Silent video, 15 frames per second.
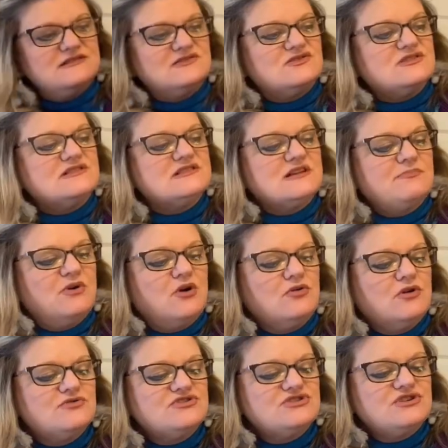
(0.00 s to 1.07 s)
just a
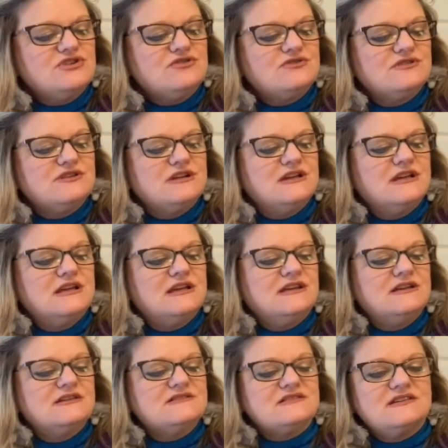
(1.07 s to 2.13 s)
polo shirt. It
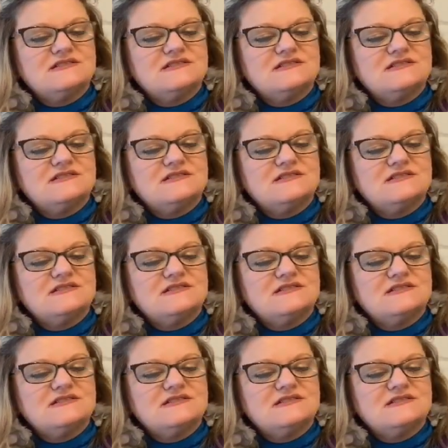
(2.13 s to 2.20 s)
is a